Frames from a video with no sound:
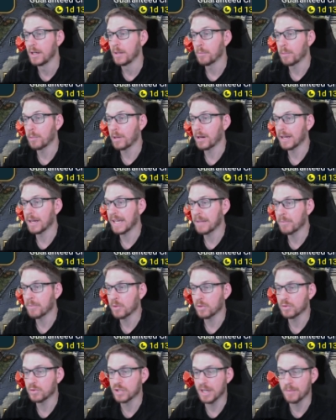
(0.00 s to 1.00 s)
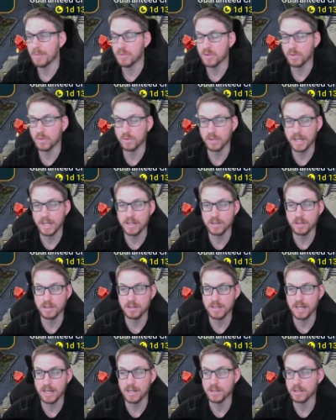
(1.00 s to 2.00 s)
But a game called Gemstone
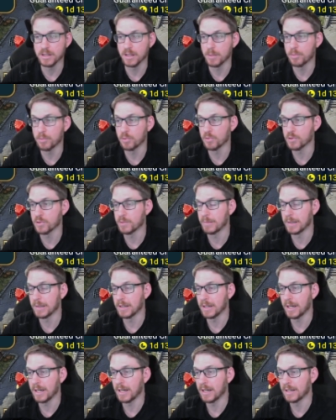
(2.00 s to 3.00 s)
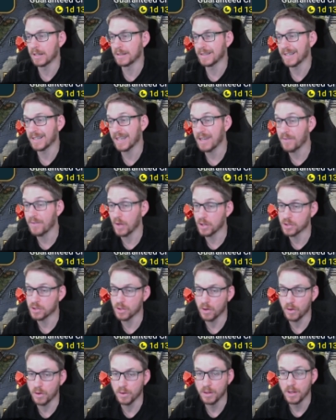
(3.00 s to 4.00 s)
Legends actually approached me, and I gave it a
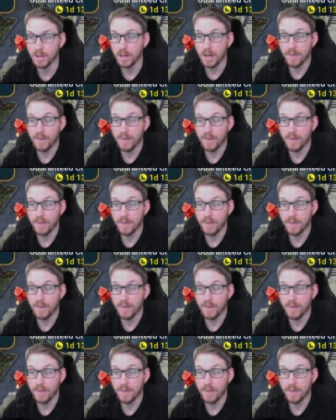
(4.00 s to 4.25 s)
shot.